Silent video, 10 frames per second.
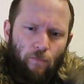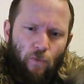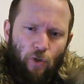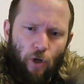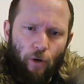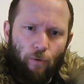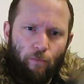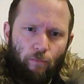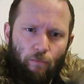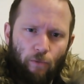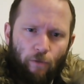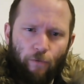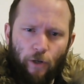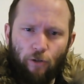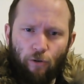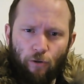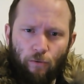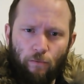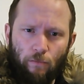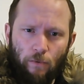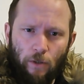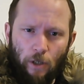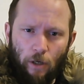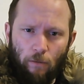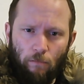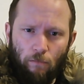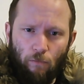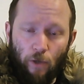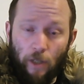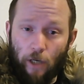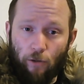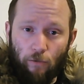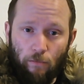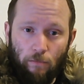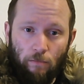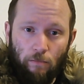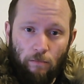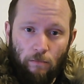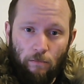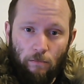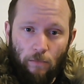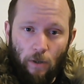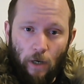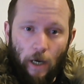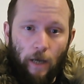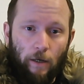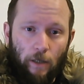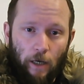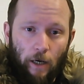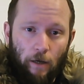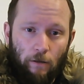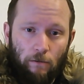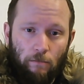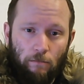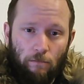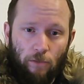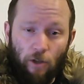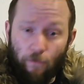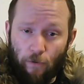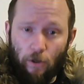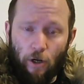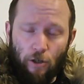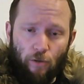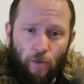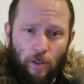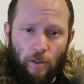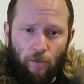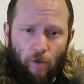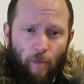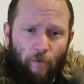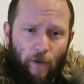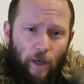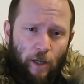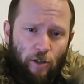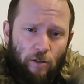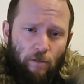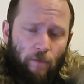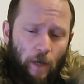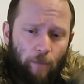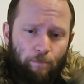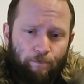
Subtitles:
So they're free to do what they do. And suffer the consequences and ramifications of that.